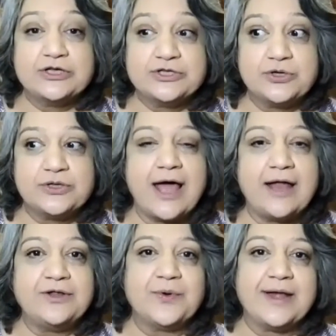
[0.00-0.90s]
so
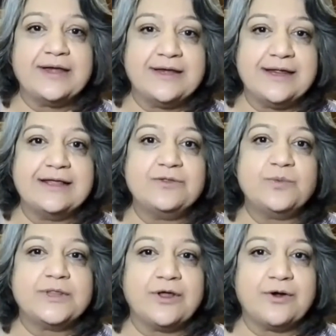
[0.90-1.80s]
that you can deal
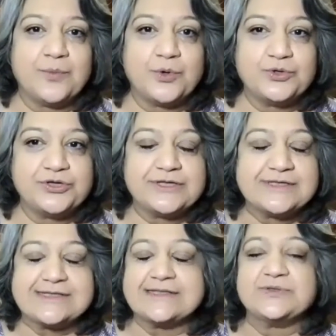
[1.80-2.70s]
with your
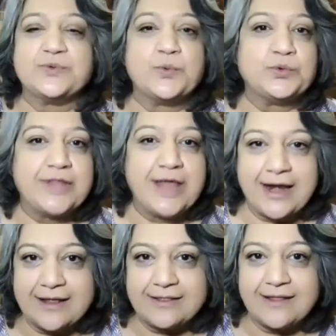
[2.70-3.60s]
emotions
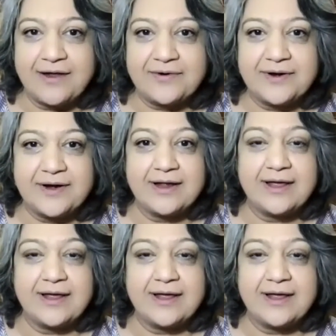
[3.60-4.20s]
then and there,